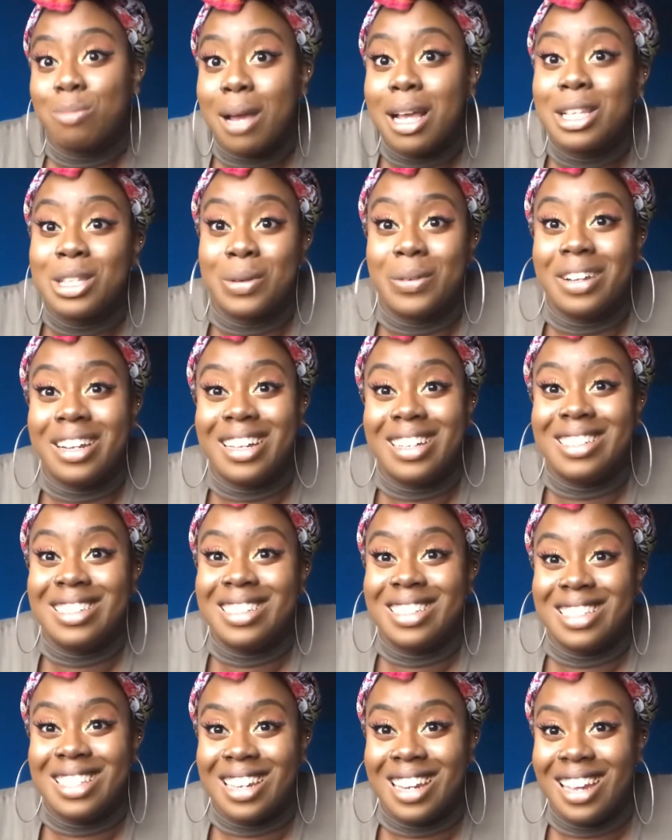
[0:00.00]
best qualities,
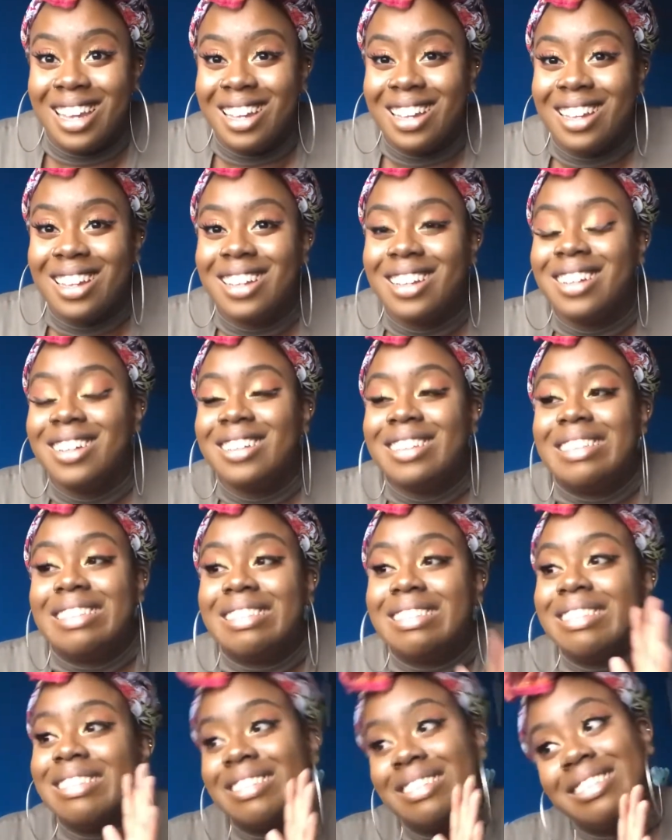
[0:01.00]
isn't it?
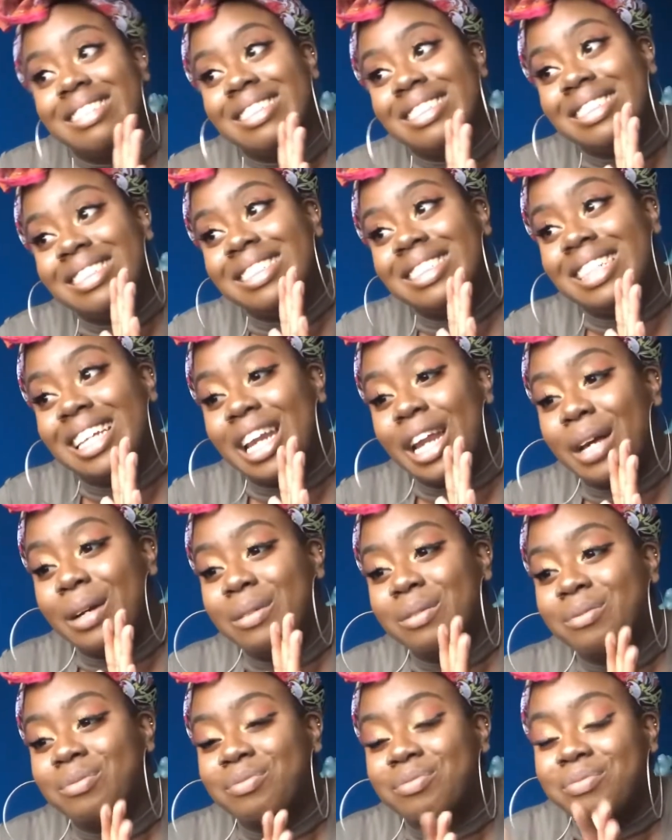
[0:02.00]
You know,
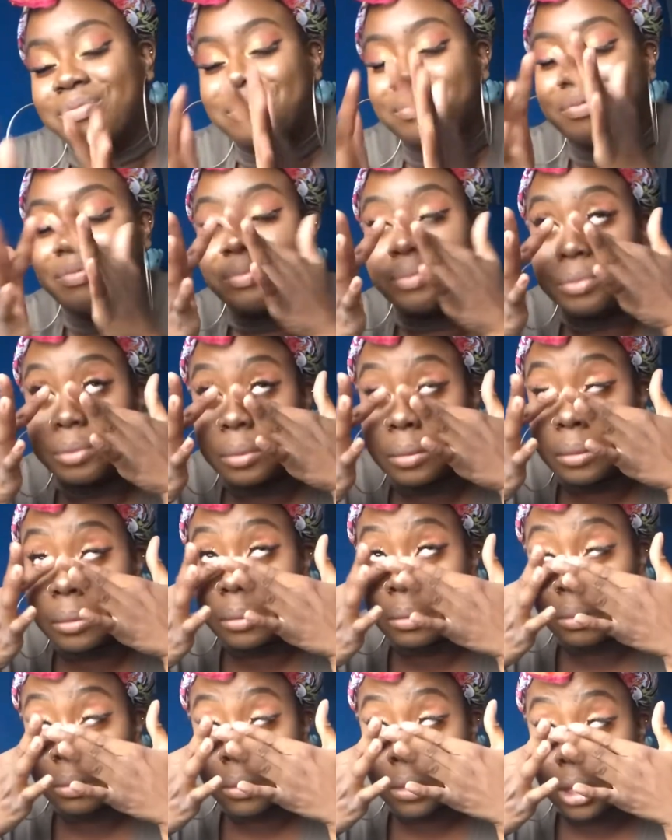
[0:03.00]

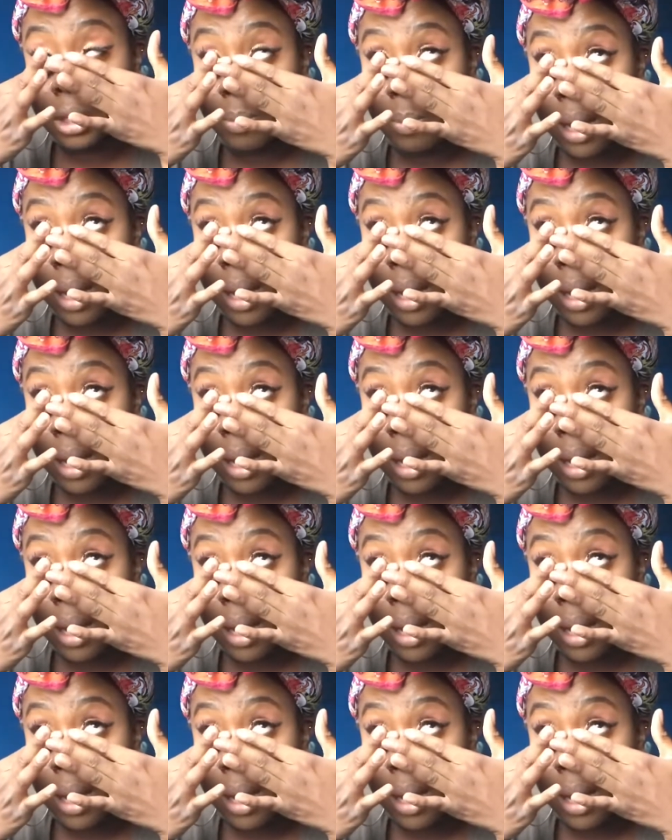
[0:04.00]
that's